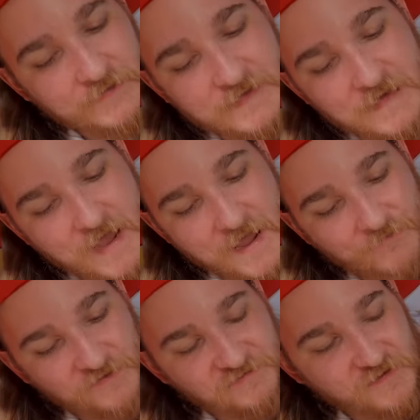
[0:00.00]
leaking
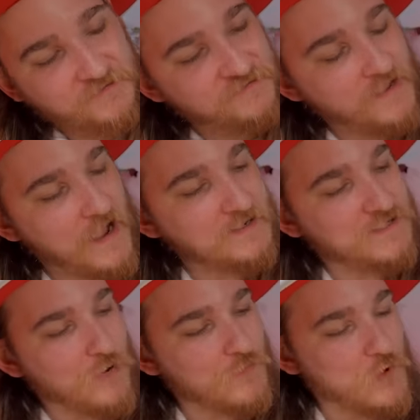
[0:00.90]
ever since. I
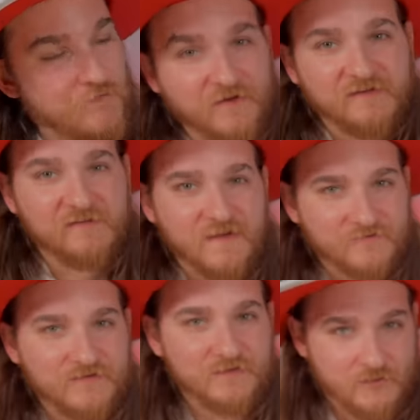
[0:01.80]
don't know if it's safe
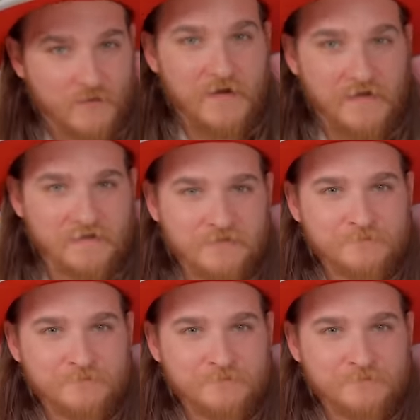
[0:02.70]
to drink.